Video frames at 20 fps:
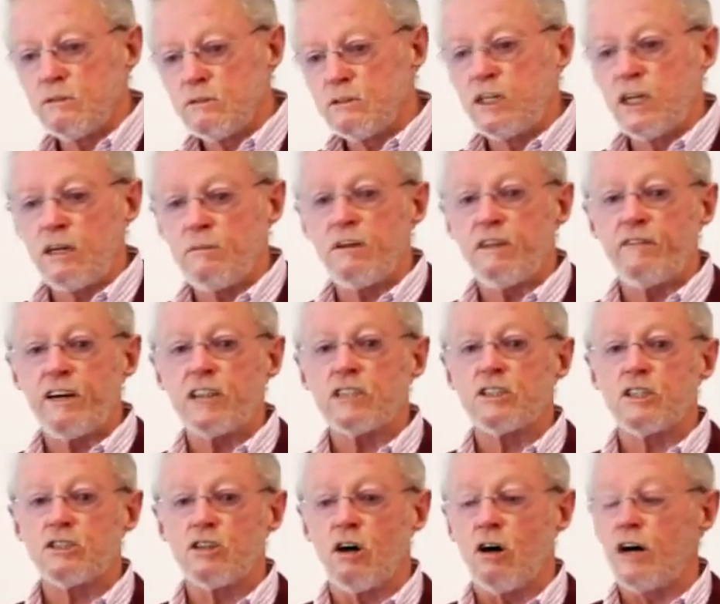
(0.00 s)
did a bit of
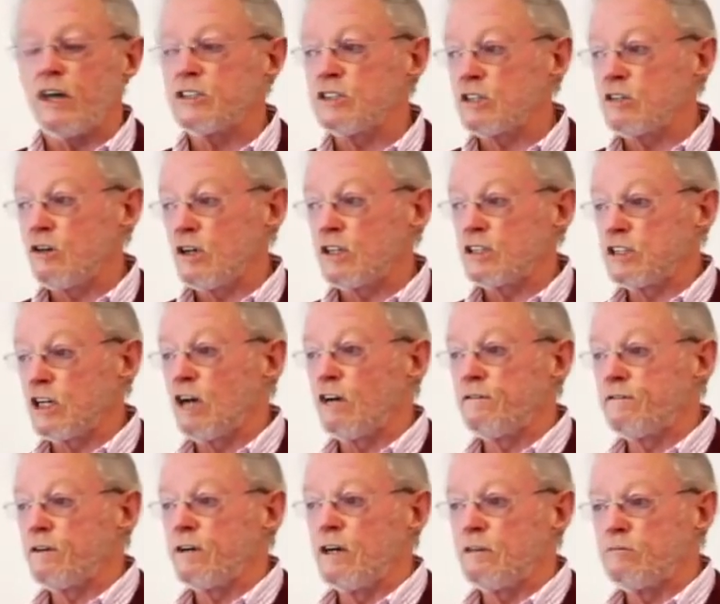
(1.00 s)
exercise and got
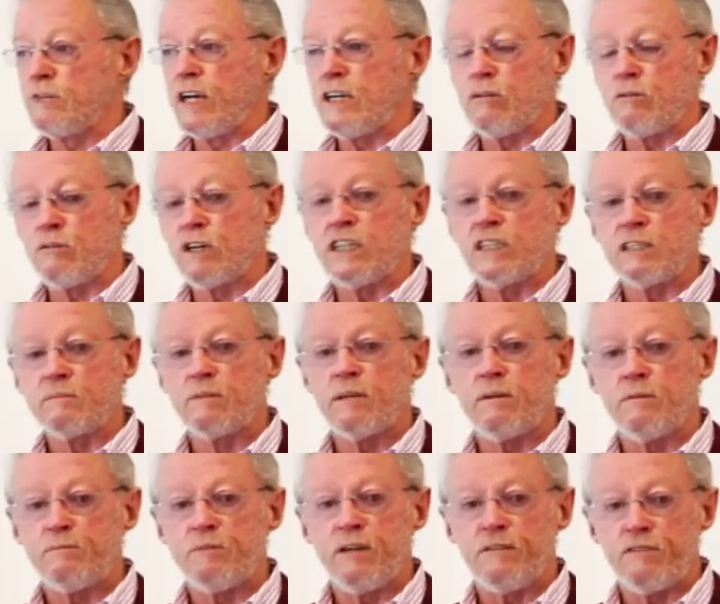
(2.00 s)
herself
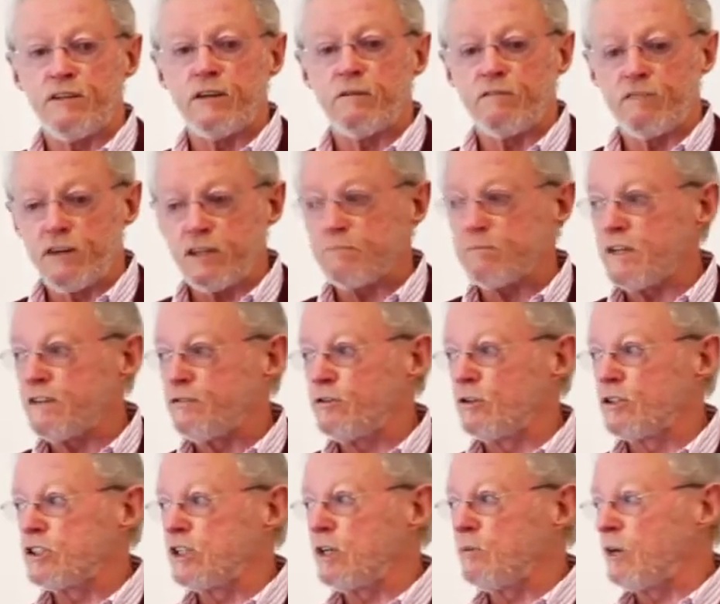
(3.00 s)
reasonably fit
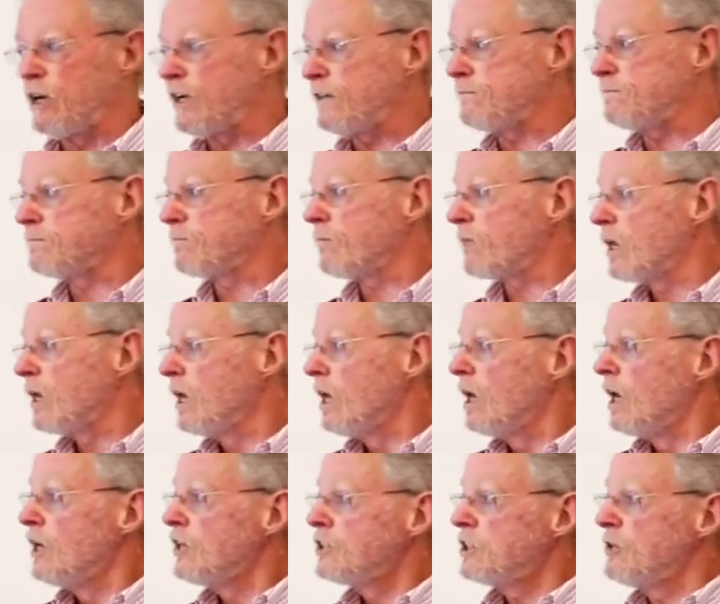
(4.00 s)
before she went.
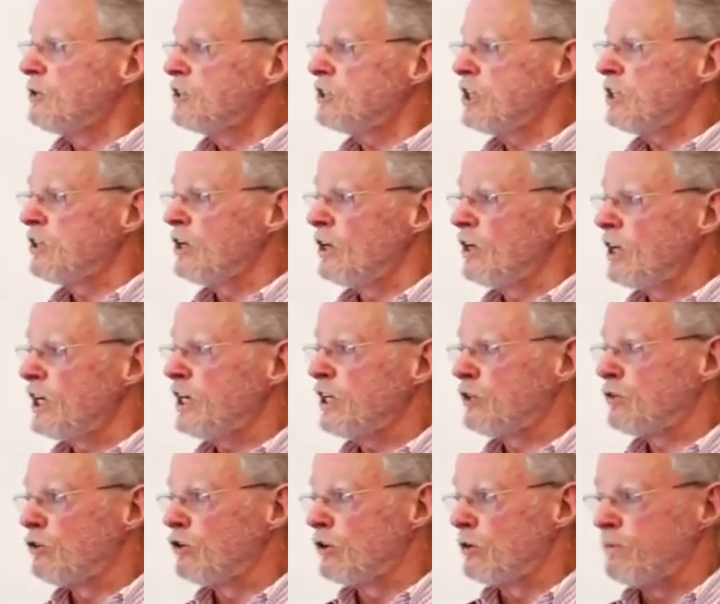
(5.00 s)
She was in the
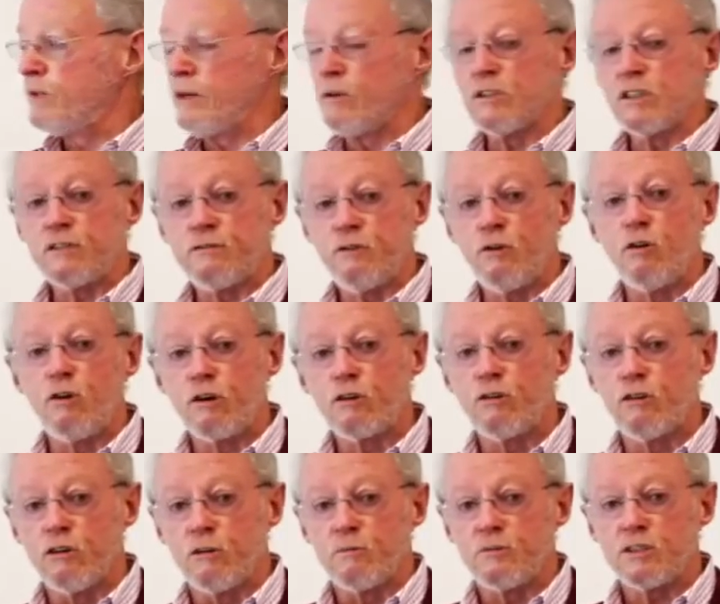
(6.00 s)
lead group. There was 4
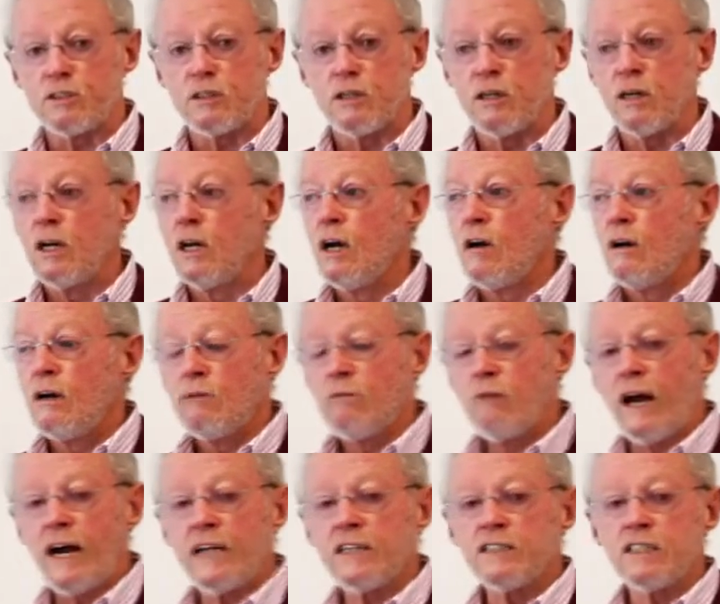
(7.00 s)
groups,
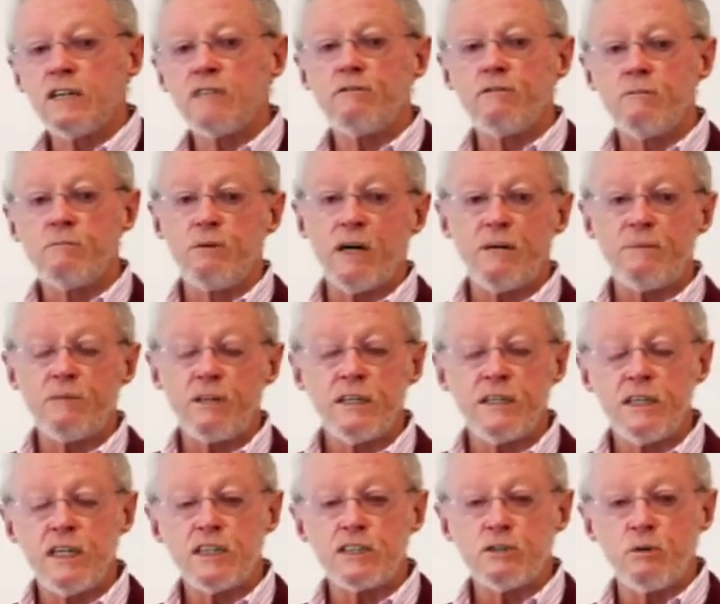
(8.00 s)
ranging from people
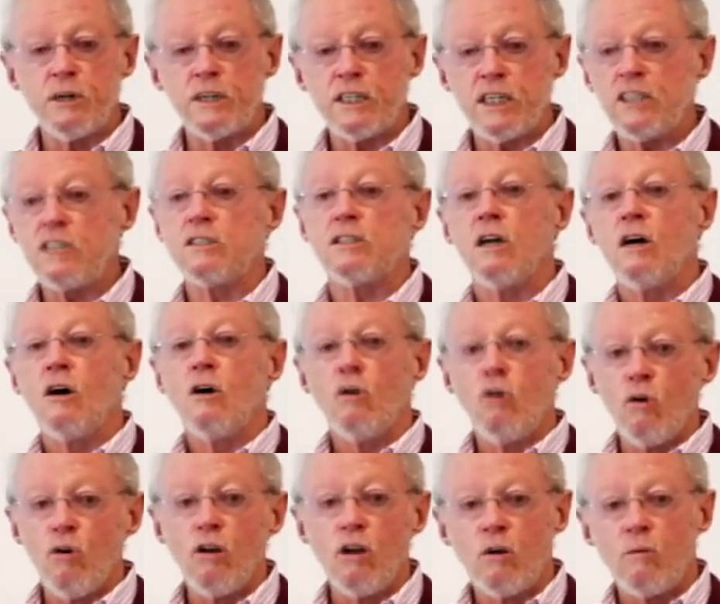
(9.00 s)
in their 20s
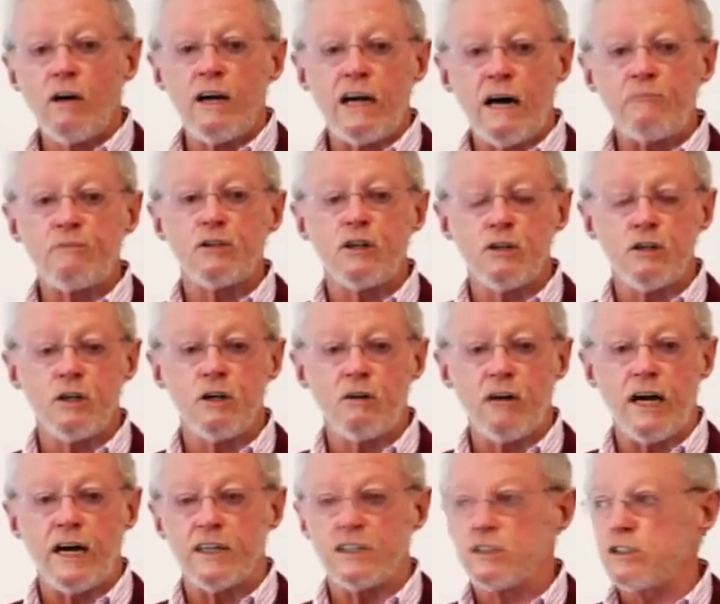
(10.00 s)
all the way up to her
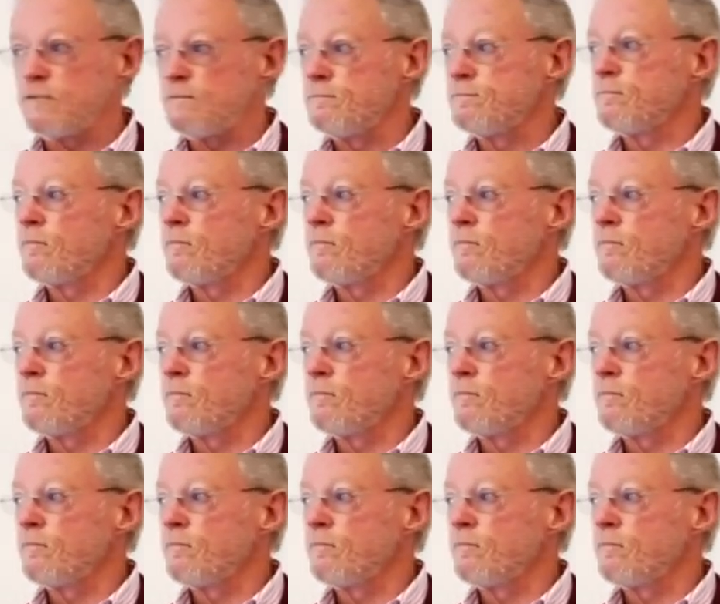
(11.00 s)
age.